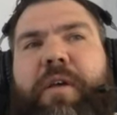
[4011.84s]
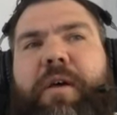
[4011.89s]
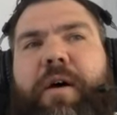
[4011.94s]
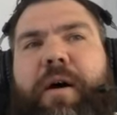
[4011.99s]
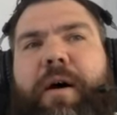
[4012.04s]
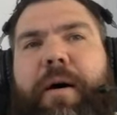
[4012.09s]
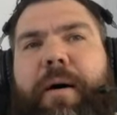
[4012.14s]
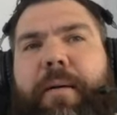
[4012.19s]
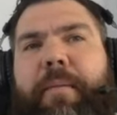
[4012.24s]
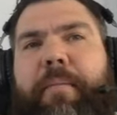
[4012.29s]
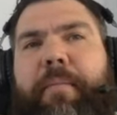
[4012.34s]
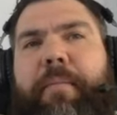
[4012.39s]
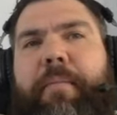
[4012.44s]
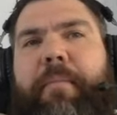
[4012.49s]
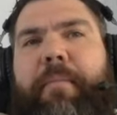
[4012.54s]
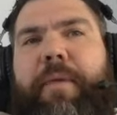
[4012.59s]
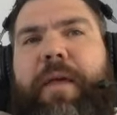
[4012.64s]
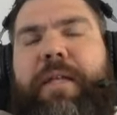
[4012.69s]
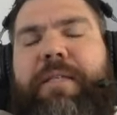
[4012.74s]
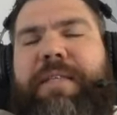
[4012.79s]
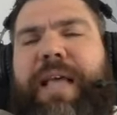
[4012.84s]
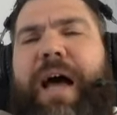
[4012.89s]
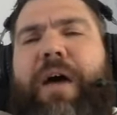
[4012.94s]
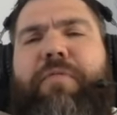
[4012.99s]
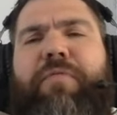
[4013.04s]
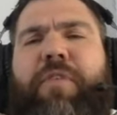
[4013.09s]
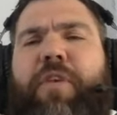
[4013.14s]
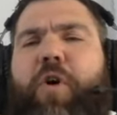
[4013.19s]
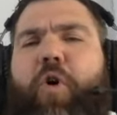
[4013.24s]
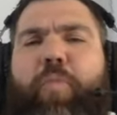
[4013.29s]
um, it's out
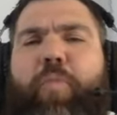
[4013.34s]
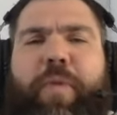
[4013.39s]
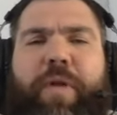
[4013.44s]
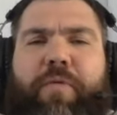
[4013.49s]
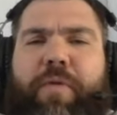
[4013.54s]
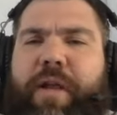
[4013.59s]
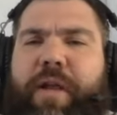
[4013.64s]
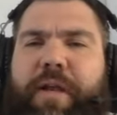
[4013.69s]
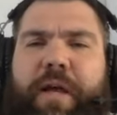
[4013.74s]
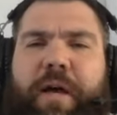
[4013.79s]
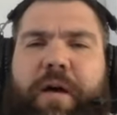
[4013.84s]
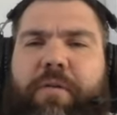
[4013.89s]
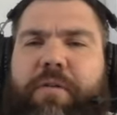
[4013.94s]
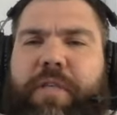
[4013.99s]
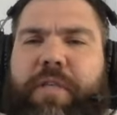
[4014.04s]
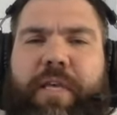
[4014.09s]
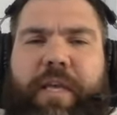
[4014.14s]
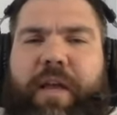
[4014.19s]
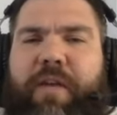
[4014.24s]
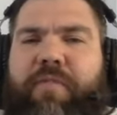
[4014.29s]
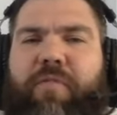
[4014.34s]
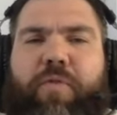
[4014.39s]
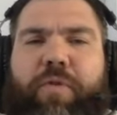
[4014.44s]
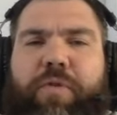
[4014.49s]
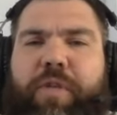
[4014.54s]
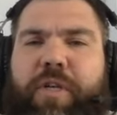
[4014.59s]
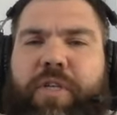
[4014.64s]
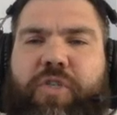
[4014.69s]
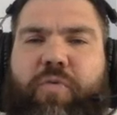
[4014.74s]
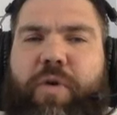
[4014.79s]
in the open right now. It's like everyone
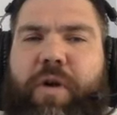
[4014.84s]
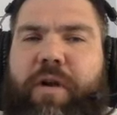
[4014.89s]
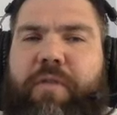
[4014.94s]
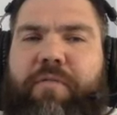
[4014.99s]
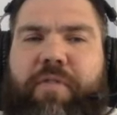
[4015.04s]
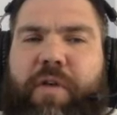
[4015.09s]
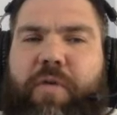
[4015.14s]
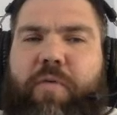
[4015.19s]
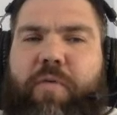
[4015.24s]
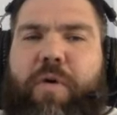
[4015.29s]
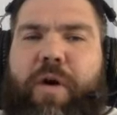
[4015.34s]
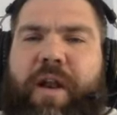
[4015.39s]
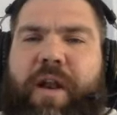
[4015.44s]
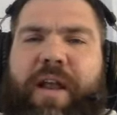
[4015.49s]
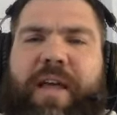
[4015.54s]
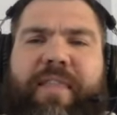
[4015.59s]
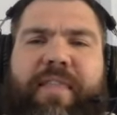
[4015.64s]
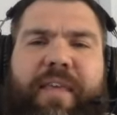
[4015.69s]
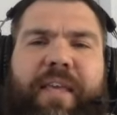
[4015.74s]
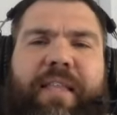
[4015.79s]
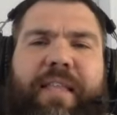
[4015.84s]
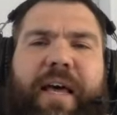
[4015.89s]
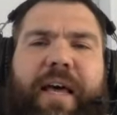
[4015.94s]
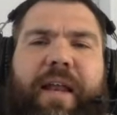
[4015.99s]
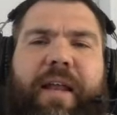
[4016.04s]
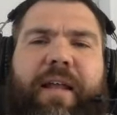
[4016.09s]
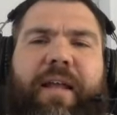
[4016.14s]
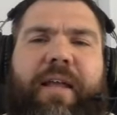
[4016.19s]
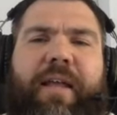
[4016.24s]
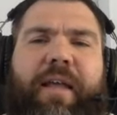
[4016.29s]
mm-hmm. does whatever they want, and I think
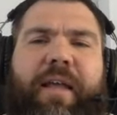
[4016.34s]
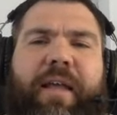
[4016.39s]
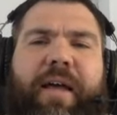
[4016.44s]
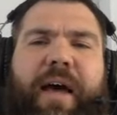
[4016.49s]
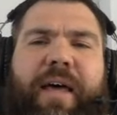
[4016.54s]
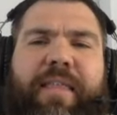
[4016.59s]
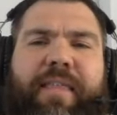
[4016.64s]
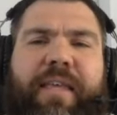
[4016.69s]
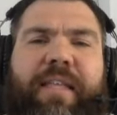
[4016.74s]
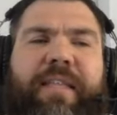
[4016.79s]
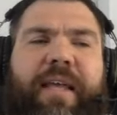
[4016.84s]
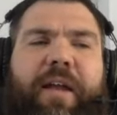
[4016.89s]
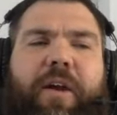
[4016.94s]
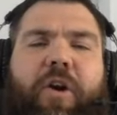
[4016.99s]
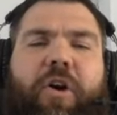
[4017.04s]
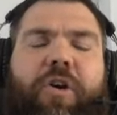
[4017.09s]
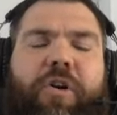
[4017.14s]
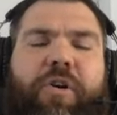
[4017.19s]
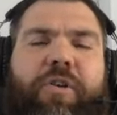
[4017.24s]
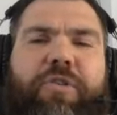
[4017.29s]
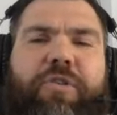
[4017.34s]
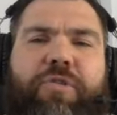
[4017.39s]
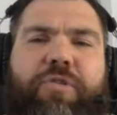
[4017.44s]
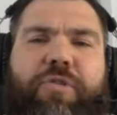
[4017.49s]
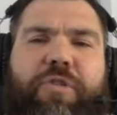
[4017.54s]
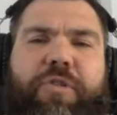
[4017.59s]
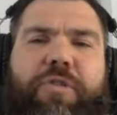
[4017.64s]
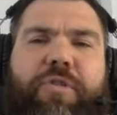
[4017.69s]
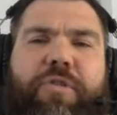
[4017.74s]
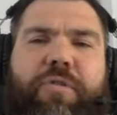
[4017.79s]
that I think that hurts
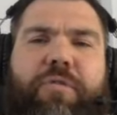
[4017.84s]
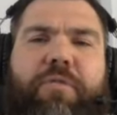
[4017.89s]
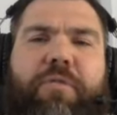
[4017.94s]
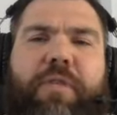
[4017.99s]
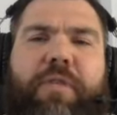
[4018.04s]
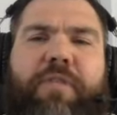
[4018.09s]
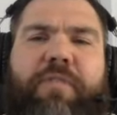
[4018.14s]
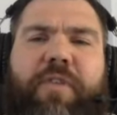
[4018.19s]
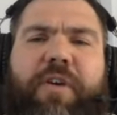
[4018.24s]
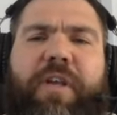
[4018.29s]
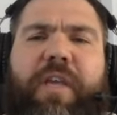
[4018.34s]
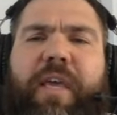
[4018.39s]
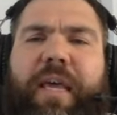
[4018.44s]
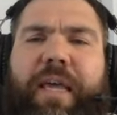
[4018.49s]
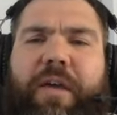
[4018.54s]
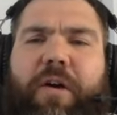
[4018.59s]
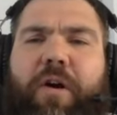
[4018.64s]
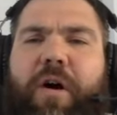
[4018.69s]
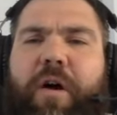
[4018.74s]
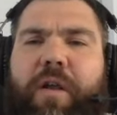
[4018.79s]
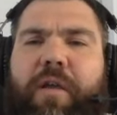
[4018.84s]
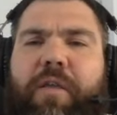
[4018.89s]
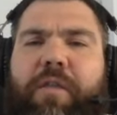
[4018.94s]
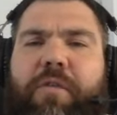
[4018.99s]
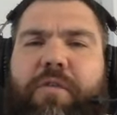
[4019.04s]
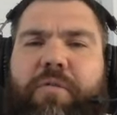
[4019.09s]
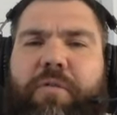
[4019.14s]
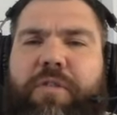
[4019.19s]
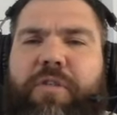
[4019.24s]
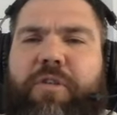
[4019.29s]
jujitsu. It's very chaotic
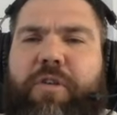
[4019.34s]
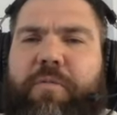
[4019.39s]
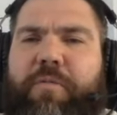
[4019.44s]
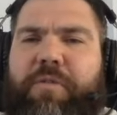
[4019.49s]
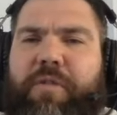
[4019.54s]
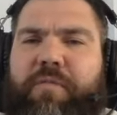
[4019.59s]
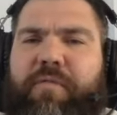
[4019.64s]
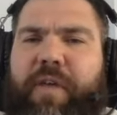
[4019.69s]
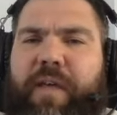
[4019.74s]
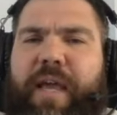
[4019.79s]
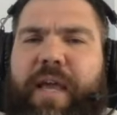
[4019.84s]
too in terms of like